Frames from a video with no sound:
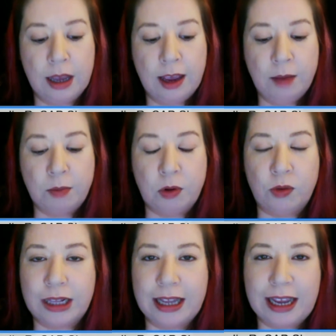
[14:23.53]
But
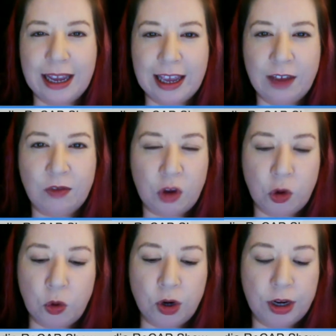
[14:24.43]
really, if
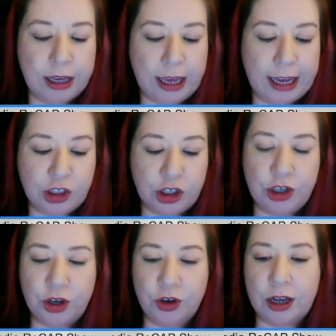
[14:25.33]
you were engaging
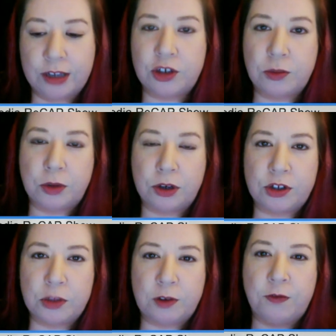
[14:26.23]
your
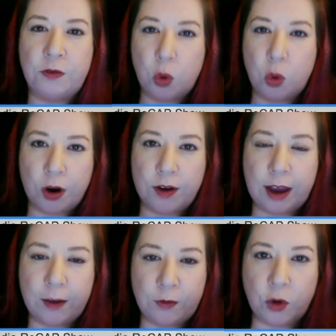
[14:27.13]
customers before
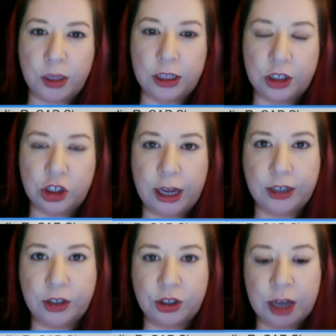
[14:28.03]
that formula
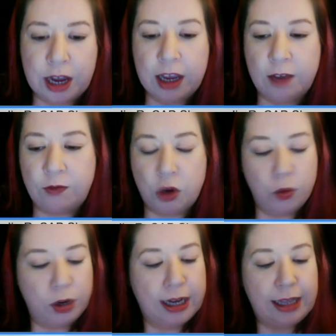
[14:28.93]
changed, if you
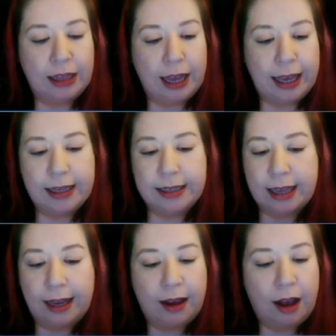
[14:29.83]
were getting likes
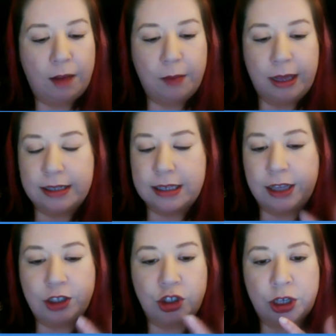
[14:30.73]
and comments
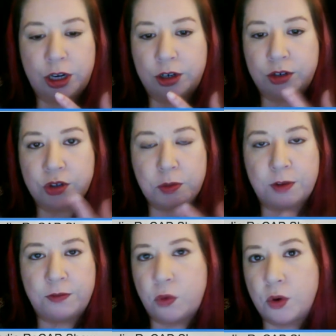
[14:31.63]
and shares
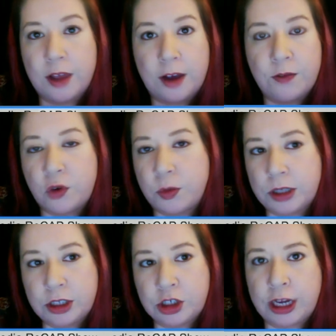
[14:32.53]
before that
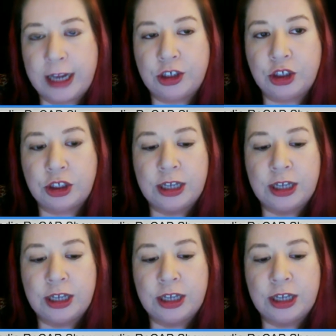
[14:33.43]
formula changed,